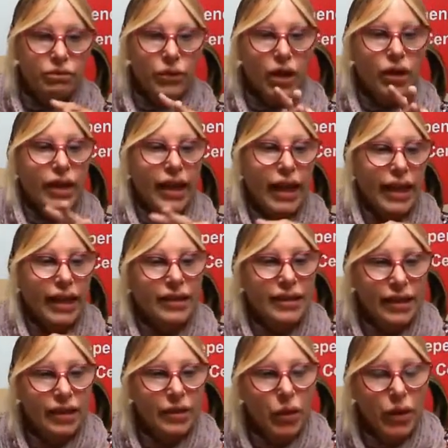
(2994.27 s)
Okay,
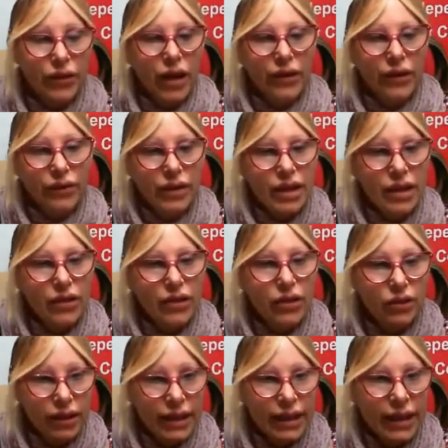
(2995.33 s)
6.5 for
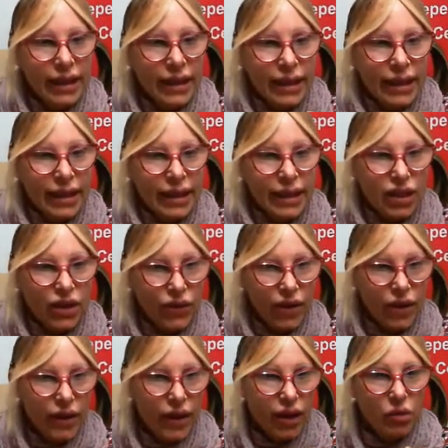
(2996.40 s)
general. You
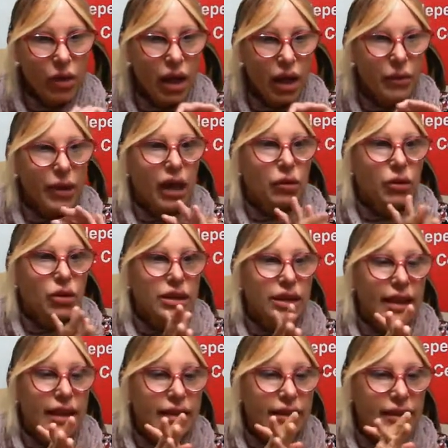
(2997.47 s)
feel that you might be able to
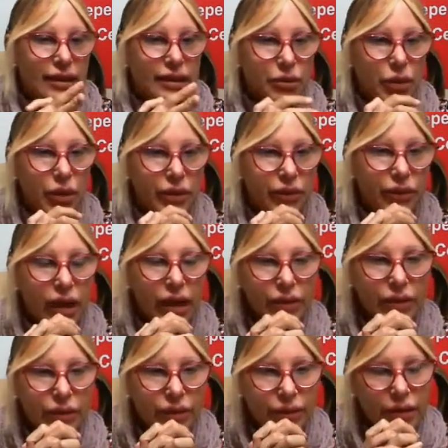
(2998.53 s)
get a
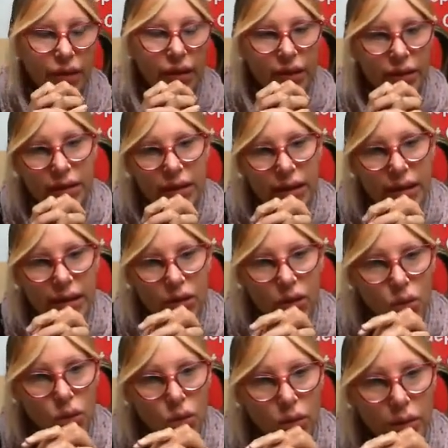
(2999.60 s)
6.5 in
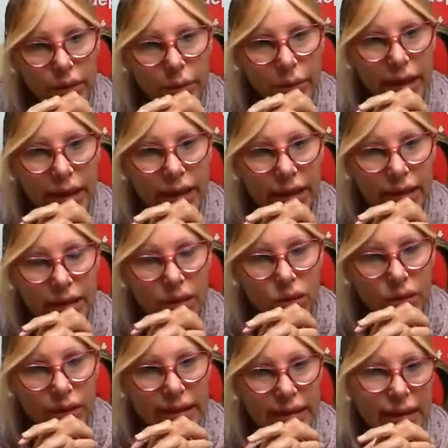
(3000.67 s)
all
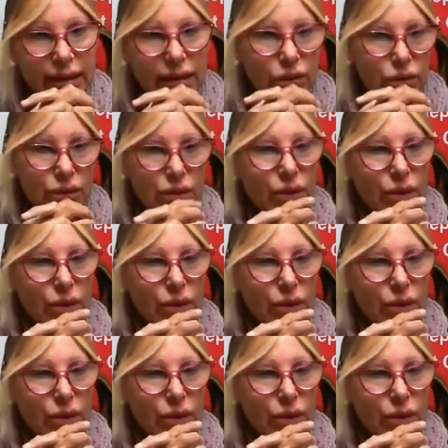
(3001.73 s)
the skills,